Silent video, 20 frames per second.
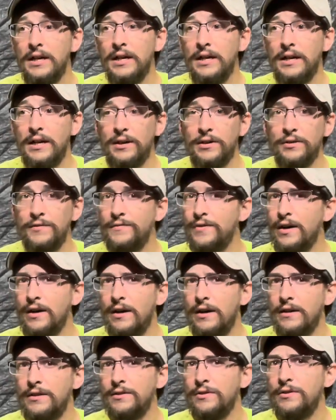I couldn't figure out
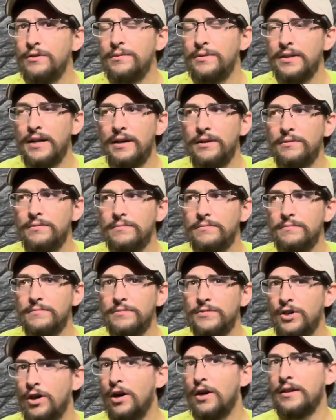how to do it without
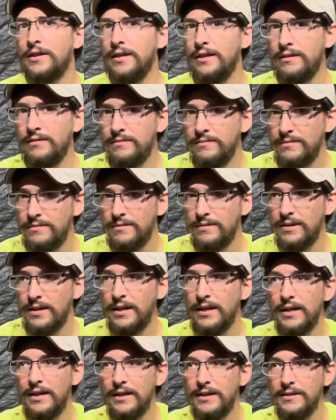talking,
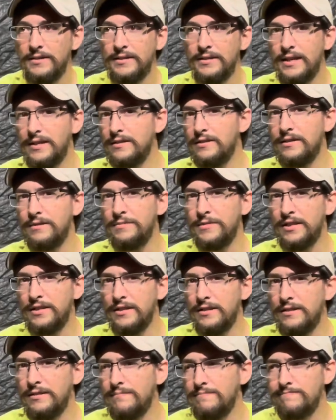and it's not something
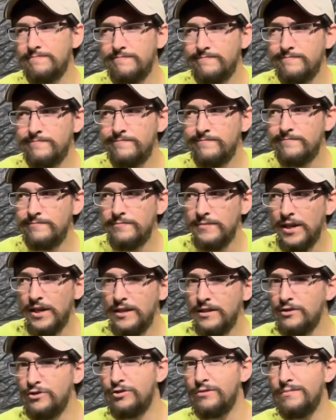that
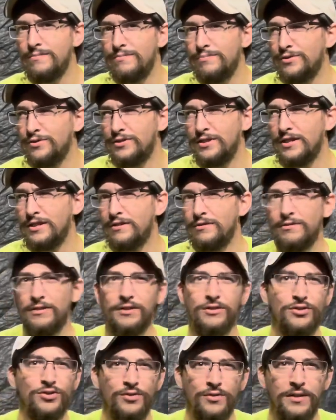I particularly
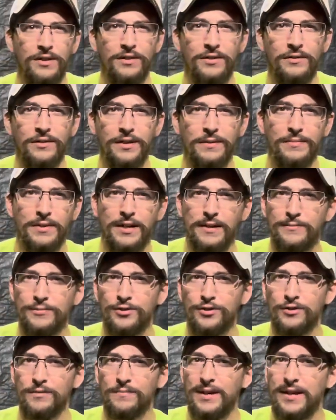enjoy doing, but I'm
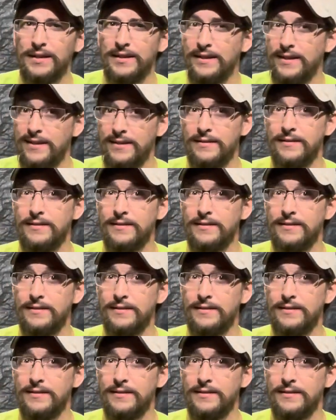sure by the end of